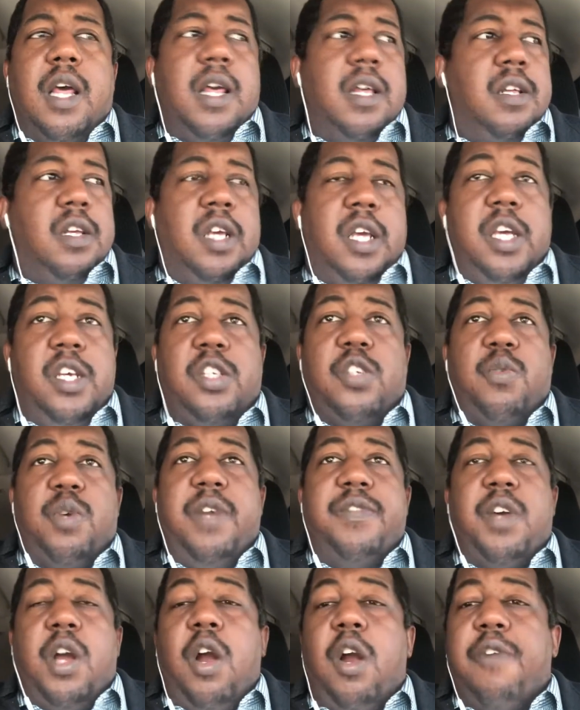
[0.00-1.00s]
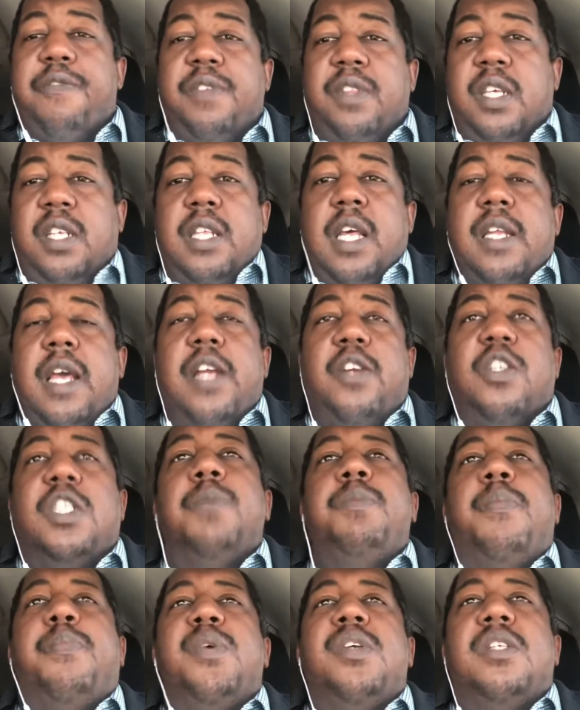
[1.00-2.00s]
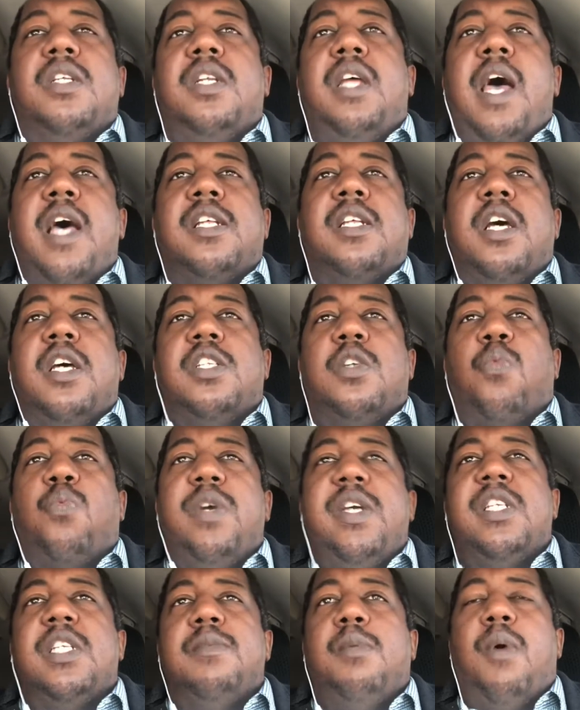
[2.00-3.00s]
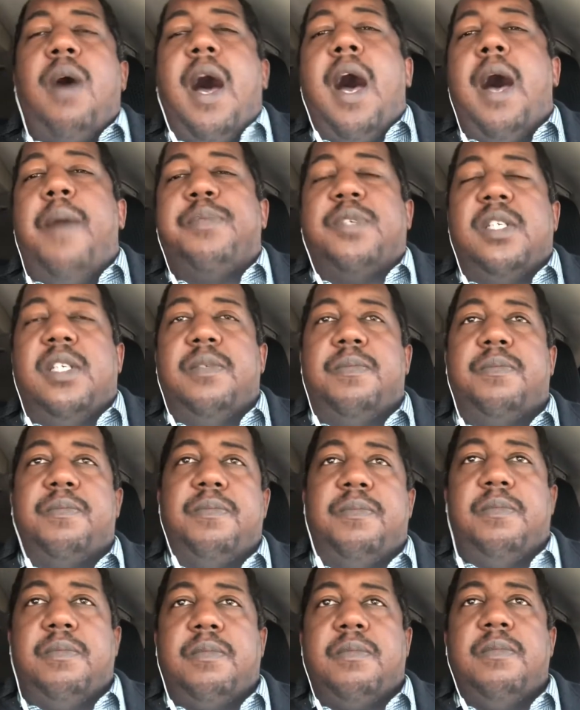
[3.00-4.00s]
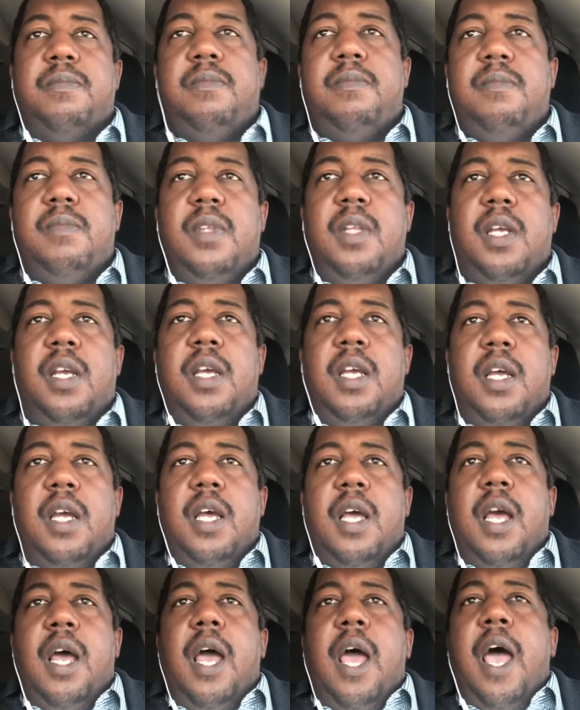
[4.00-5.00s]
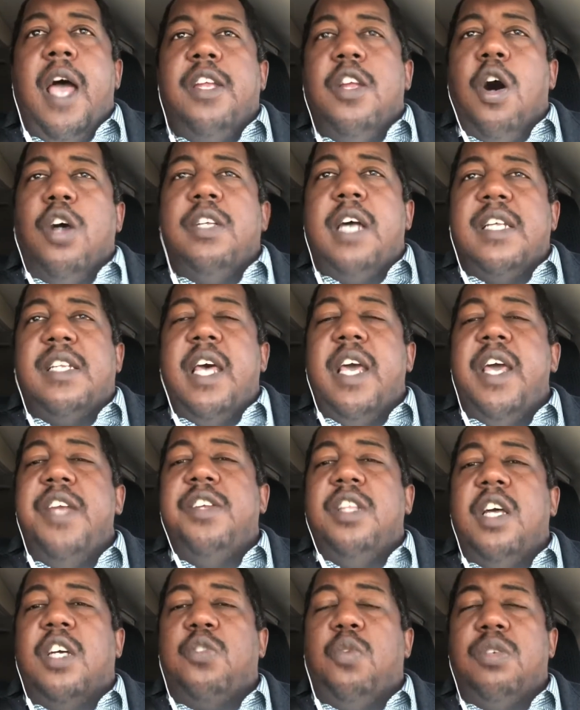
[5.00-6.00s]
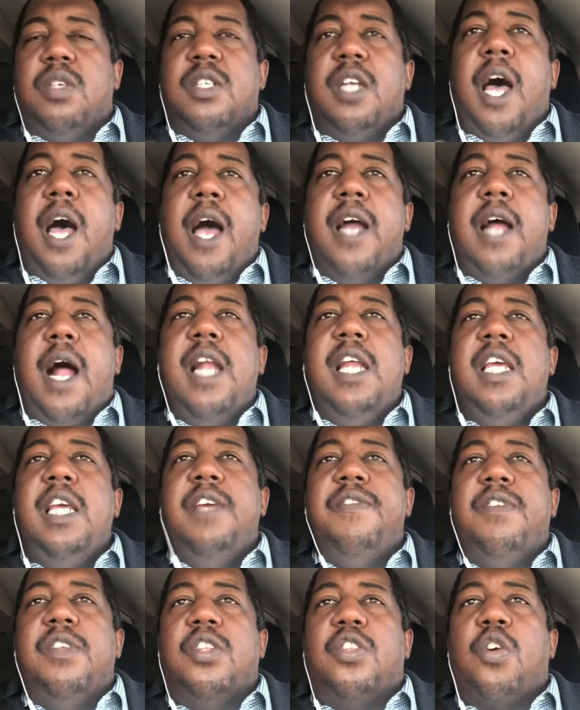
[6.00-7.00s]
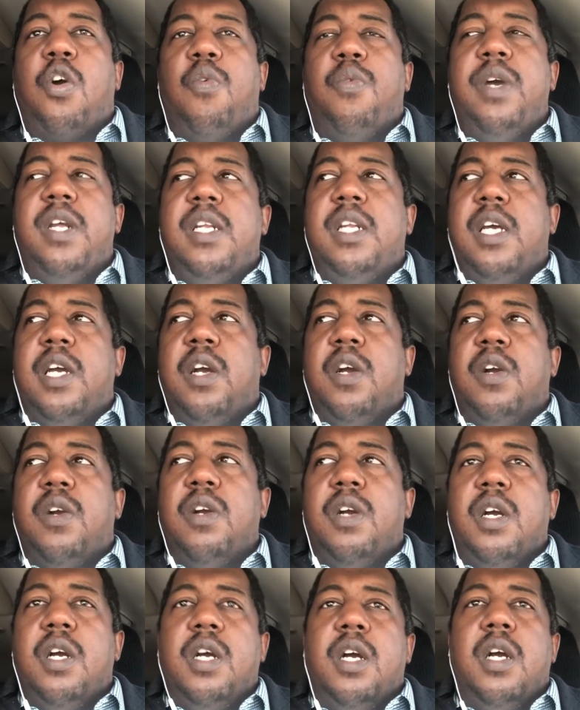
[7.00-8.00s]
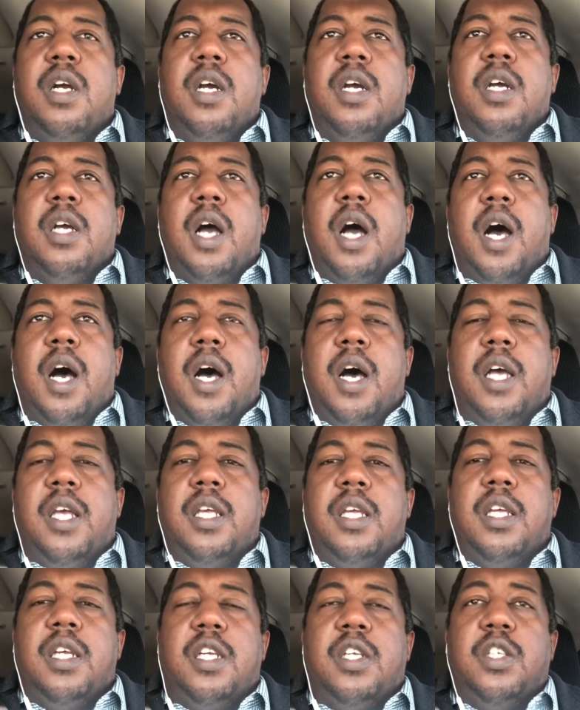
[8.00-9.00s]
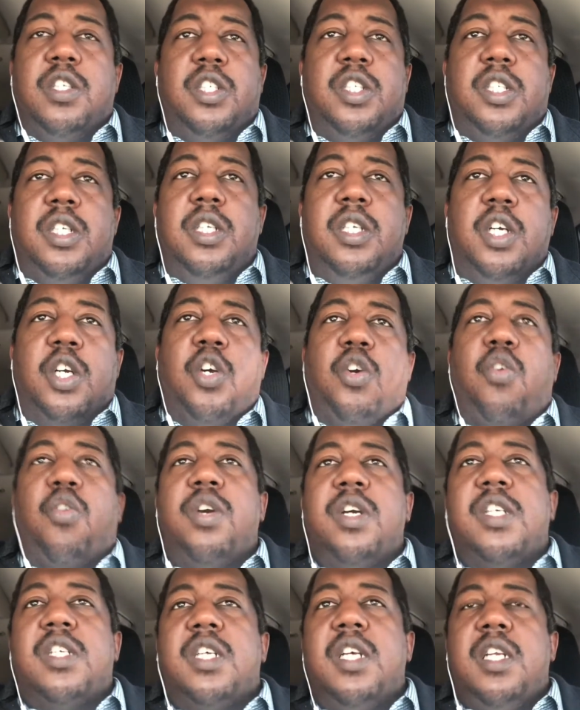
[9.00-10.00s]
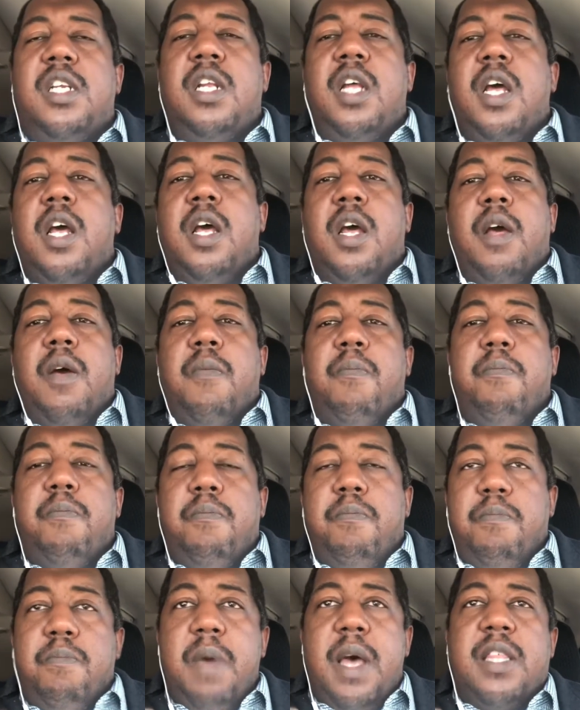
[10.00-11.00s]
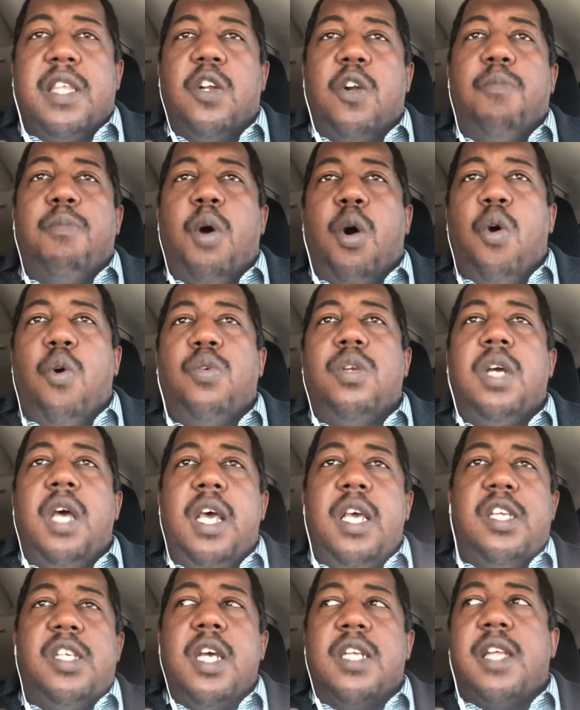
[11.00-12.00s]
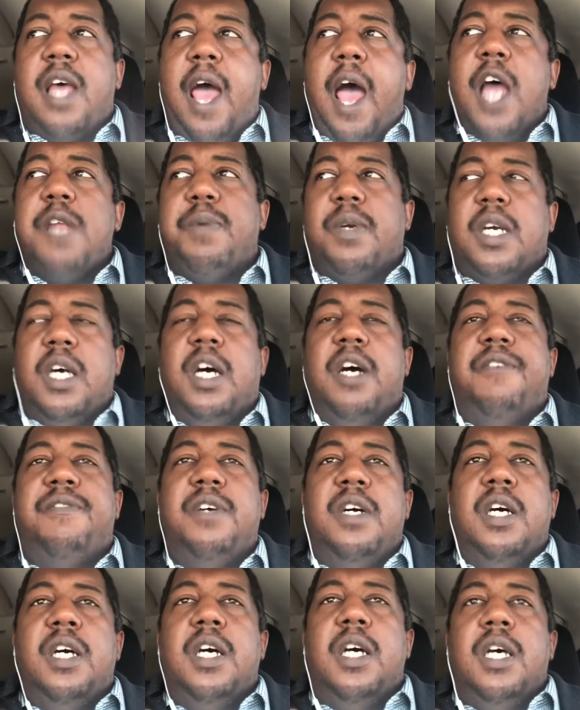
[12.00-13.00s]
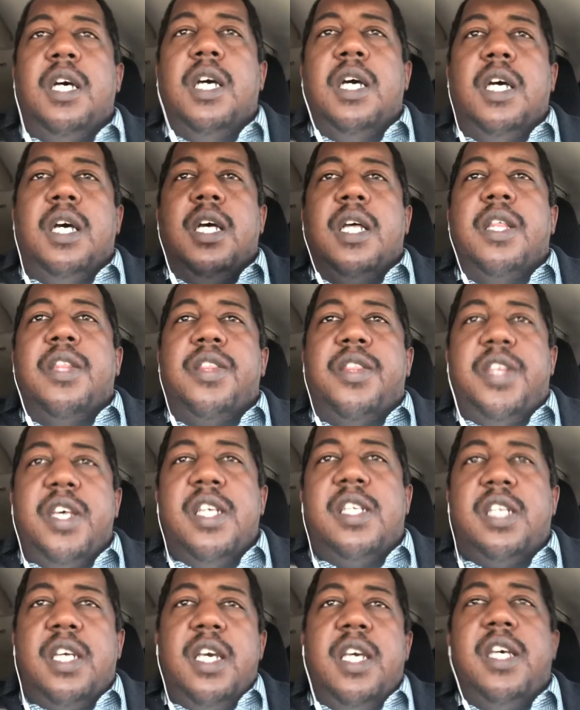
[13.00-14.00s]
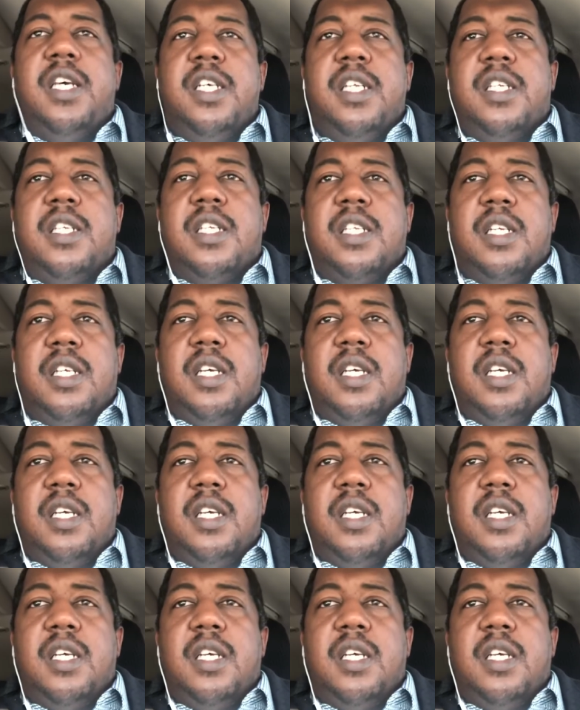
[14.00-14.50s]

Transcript: history of the earth and things of that nature. It should be presented as a reasonable option. And notice I said intellectual design. I didn't even throw in there the Christian method or mode. It's just an aspect of this is